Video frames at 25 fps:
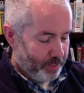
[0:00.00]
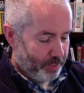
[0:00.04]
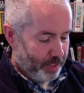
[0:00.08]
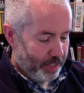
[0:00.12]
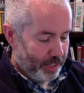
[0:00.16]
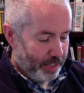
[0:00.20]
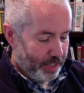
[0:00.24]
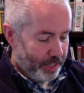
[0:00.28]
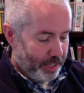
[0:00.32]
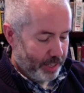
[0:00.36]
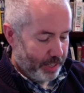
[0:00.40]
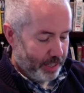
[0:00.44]

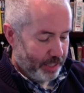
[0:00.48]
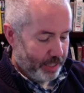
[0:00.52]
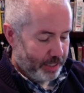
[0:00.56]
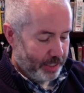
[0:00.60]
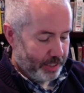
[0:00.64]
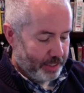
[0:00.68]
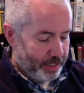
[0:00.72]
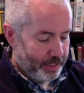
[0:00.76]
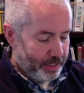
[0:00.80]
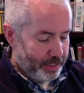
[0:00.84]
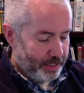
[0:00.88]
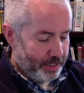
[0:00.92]

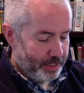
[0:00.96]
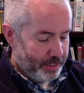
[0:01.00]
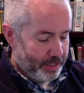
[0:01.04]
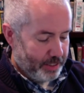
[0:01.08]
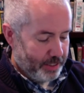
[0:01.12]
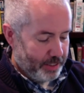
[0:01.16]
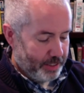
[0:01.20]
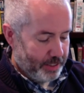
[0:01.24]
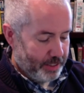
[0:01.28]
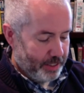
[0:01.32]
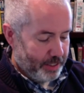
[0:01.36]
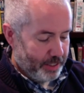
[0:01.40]
and
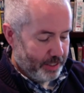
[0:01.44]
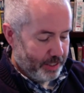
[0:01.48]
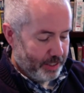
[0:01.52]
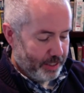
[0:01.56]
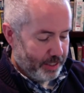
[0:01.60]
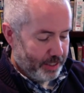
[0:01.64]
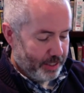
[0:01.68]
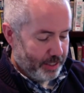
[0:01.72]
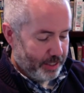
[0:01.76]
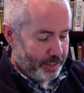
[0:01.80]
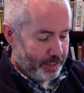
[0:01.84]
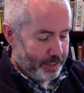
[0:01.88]

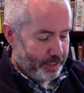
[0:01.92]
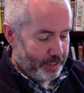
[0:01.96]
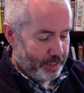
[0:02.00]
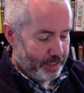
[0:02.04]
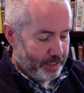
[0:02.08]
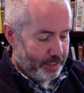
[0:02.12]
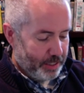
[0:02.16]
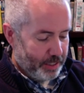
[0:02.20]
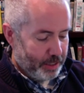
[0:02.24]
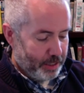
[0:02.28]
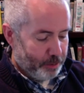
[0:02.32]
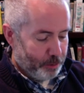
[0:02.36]
uh,
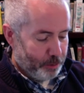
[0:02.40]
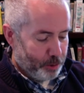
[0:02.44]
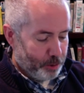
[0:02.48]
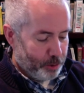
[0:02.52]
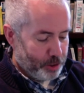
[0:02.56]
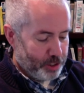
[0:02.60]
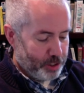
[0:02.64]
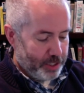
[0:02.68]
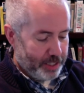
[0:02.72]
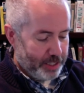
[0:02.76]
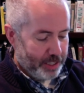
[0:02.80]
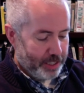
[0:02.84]
then in
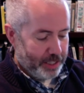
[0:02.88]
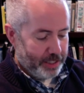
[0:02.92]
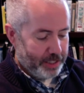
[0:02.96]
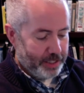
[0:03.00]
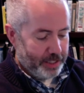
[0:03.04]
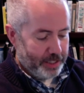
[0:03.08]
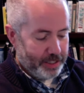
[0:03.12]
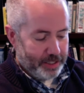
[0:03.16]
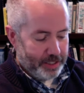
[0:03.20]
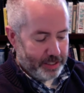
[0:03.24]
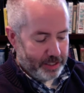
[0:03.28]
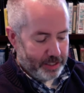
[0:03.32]
verse 10,